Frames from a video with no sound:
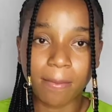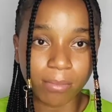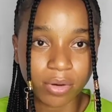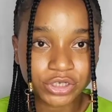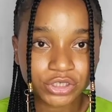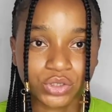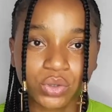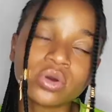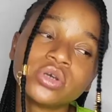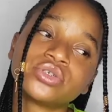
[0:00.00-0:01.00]
moisture
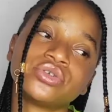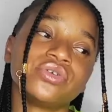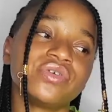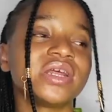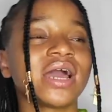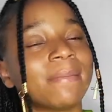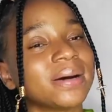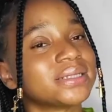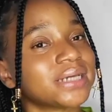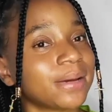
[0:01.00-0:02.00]
so during the
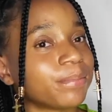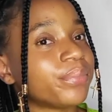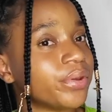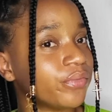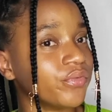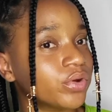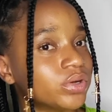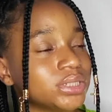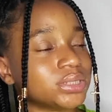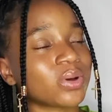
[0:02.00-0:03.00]
harmattan period
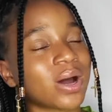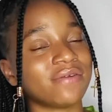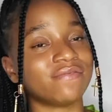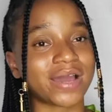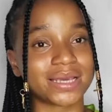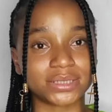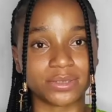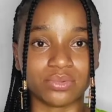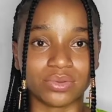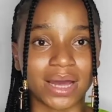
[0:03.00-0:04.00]
it's not
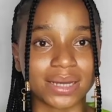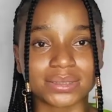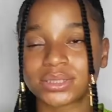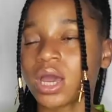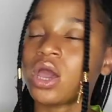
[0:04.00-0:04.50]
advisable that